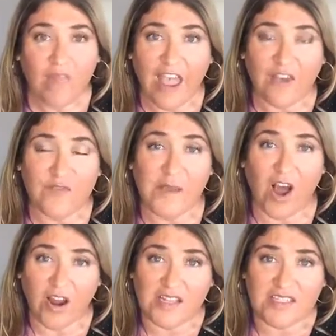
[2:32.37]
I have to be
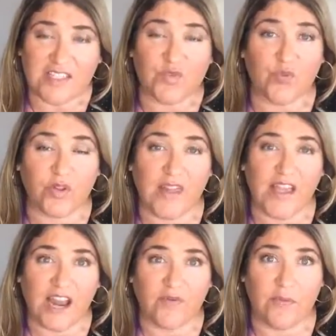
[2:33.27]
honest, it's really
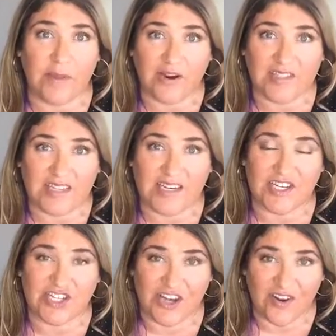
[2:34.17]
kind of embarrassing
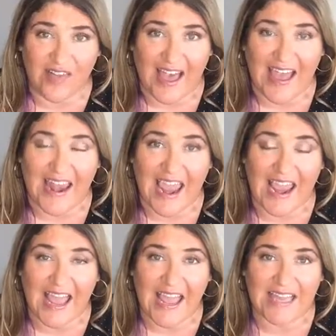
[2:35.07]
to share that.
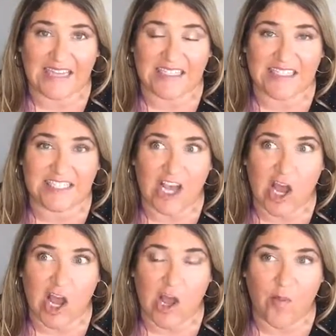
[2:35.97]
And
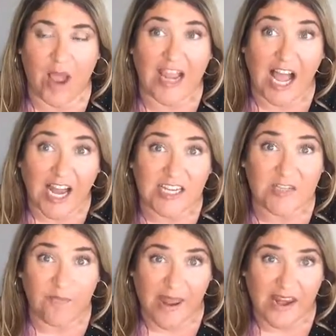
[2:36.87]
I kind of
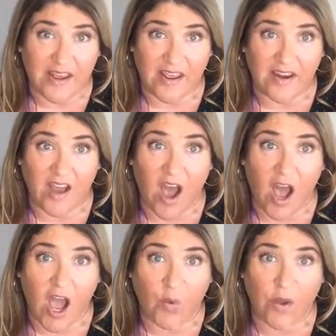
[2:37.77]
debated
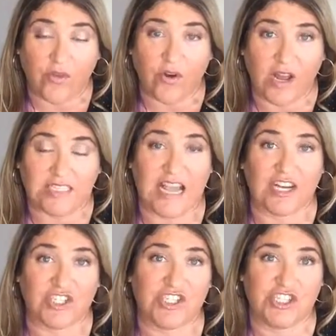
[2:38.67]
on whether or not to
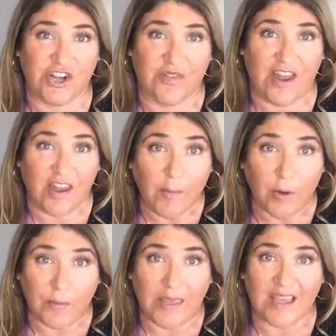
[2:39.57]
actually share that
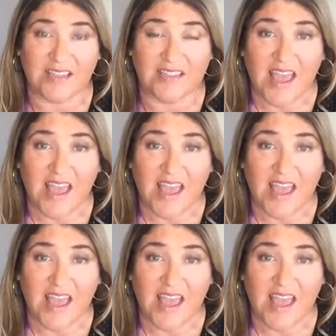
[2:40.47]
number, because